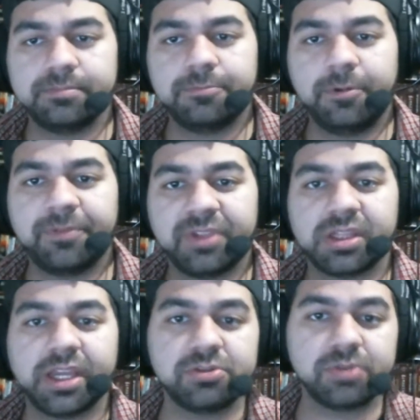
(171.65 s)
With the
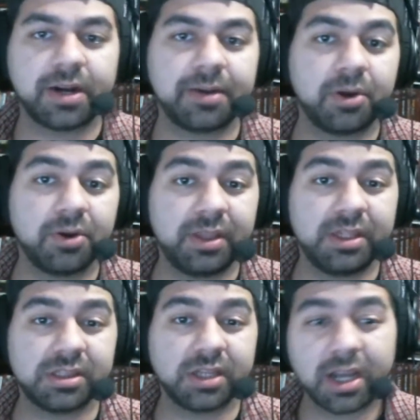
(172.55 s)
schedule that I'm currently
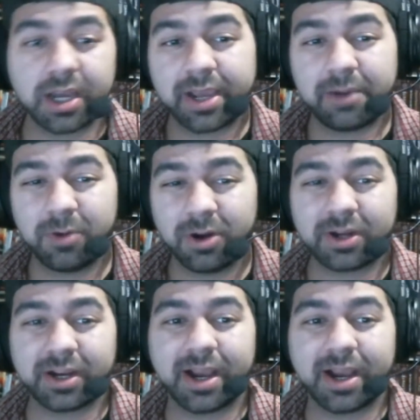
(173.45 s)
stuck on at work,